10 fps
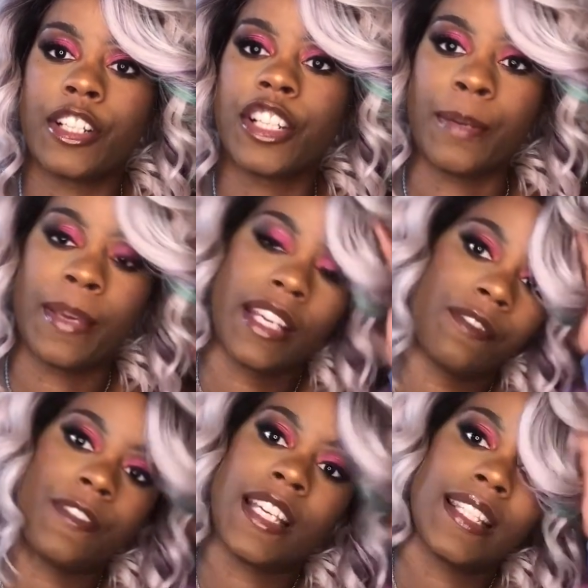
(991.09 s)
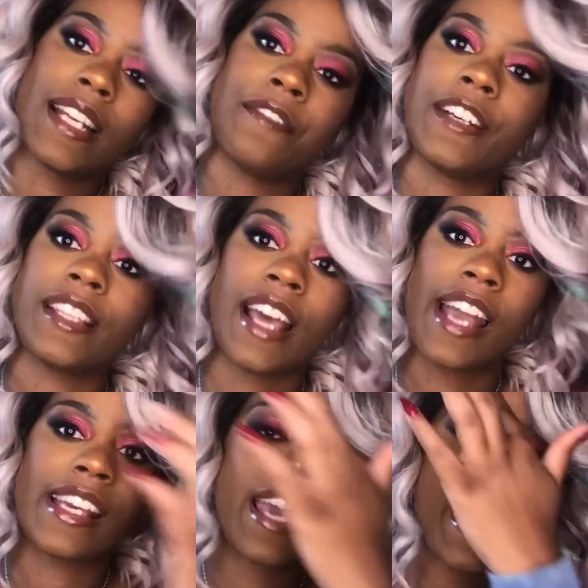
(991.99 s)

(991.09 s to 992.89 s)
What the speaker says: shipping and fees and everything,